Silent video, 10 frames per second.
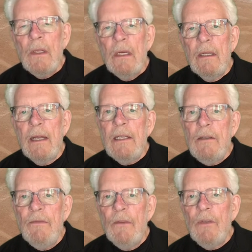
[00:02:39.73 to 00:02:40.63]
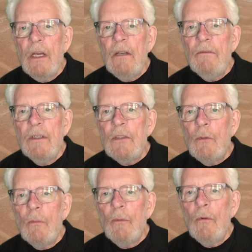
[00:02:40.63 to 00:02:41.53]
In 1958, funds
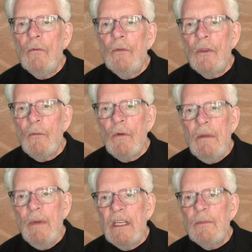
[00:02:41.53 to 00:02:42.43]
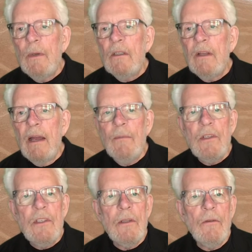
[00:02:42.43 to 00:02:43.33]
were approved for 3 baseball
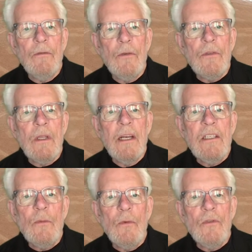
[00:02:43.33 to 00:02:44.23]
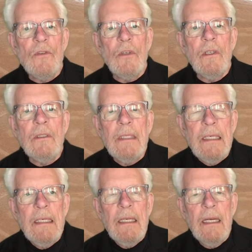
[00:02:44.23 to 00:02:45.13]
diamonds, and the first lights were installed
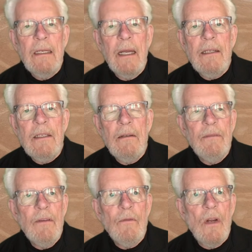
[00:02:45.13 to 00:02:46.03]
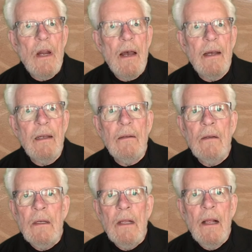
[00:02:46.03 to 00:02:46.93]
in 1959.
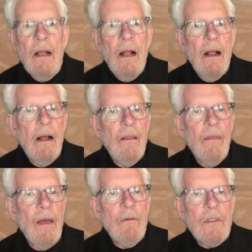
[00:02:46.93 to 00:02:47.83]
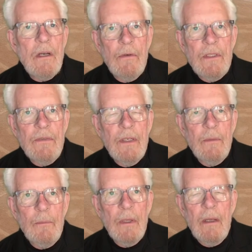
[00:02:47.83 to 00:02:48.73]
That was always
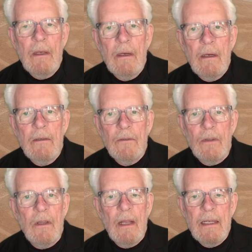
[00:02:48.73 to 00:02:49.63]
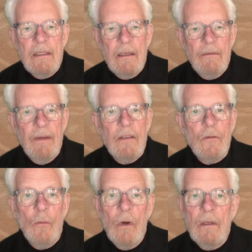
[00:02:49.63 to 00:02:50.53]
fun, playing under the lights at
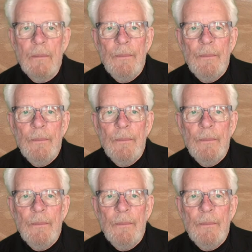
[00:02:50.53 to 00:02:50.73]
Vets 1.